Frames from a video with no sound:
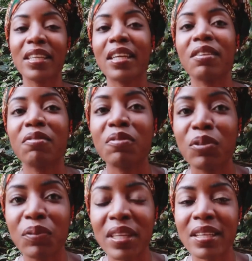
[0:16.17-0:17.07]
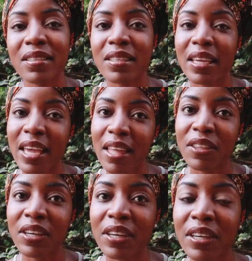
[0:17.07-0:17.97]
getting a few things
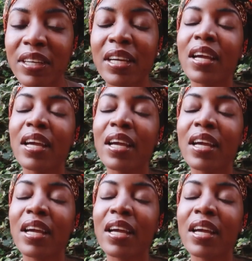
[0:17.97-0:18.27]
together.